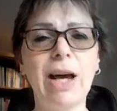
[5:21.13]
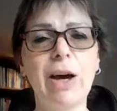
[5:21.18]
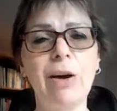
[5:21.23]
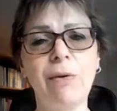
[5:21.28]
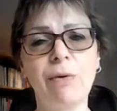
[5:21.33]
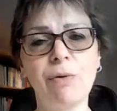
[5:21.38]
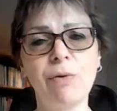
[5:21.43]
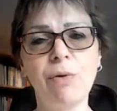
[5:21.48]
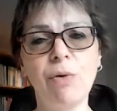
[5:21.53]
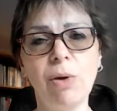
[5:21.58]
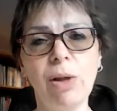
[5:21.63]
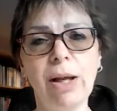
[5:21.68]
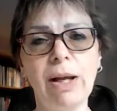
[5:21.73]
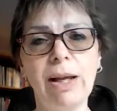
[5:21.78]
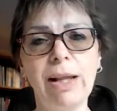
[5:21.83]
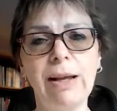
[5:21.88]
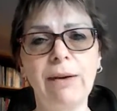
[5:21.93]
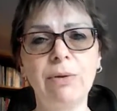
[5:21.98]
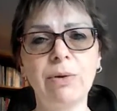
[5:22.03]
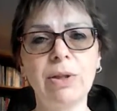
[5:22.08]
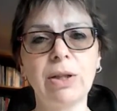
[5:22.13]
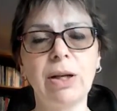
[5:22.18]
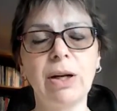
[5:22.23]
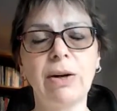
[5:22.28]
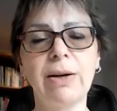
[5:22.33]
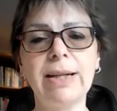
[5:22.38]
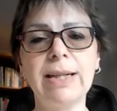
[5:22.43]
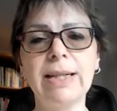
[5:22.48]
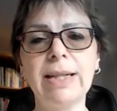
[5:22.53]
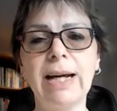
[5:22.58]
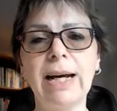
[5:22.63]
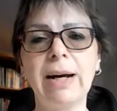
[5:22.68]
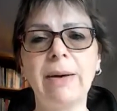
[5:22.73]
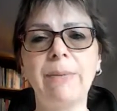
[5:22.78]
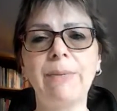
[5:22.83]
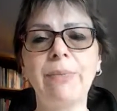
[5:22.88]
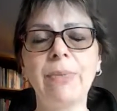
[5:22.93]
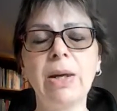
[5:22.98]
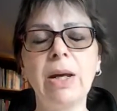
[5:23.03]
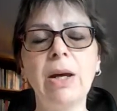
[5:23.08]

overall our levels are going down.